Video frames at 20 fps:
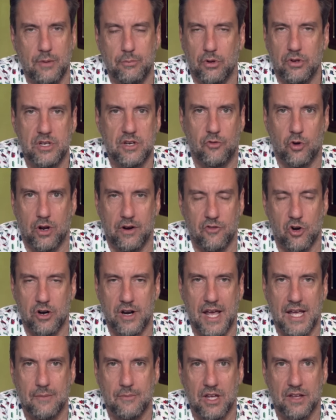believe, whatever her
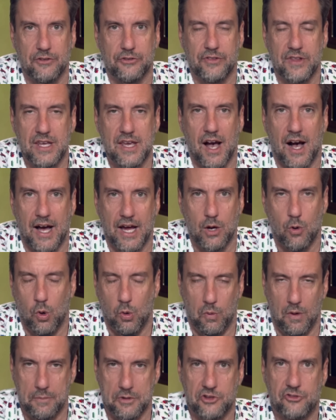name is, the Iowa
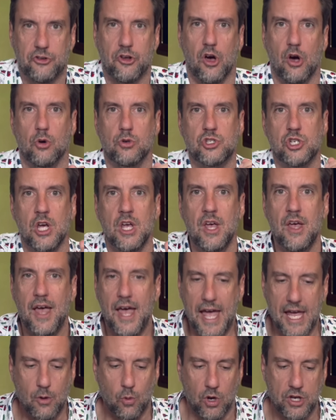women's coach,
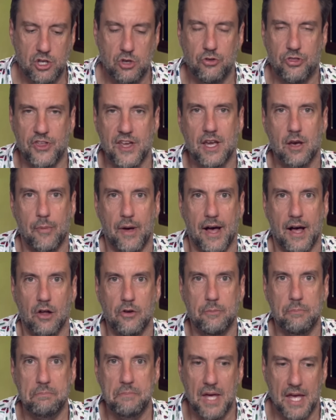hey, what do you think
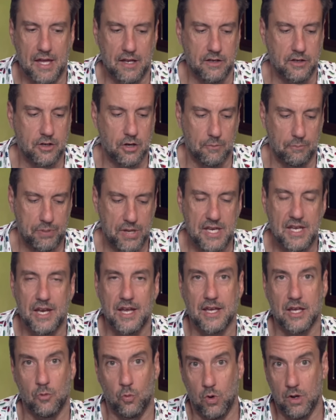about men
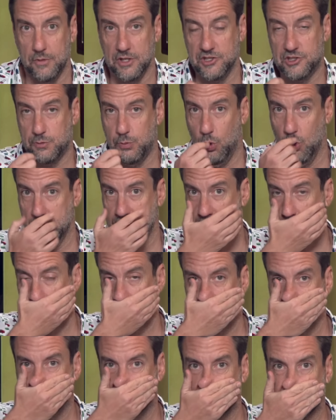competing in women's sports?
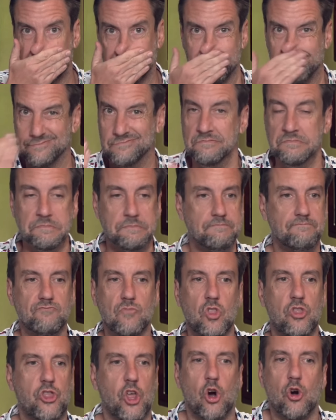
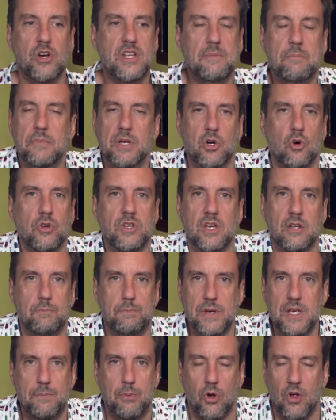thirty million
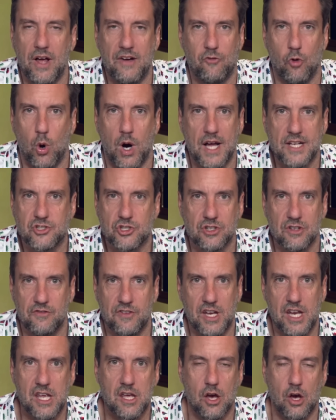people have watched the
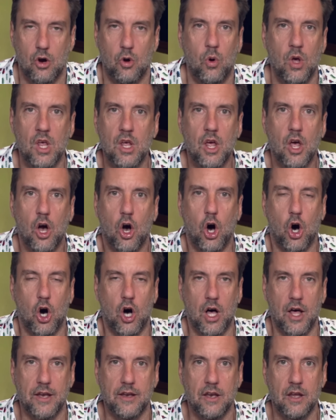video
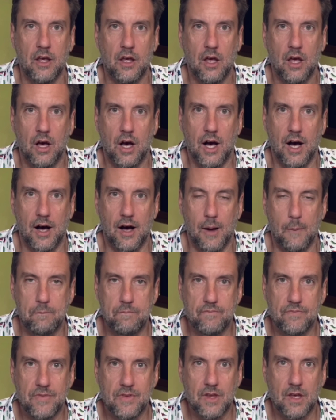on uh,
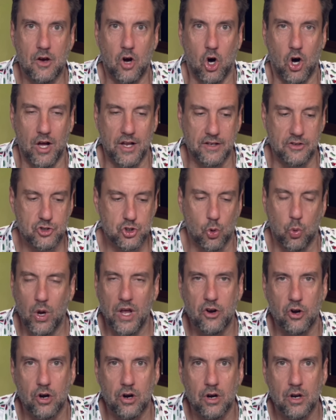on
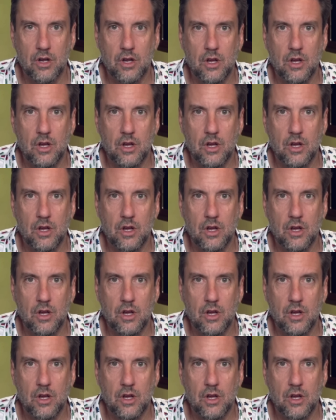Twitter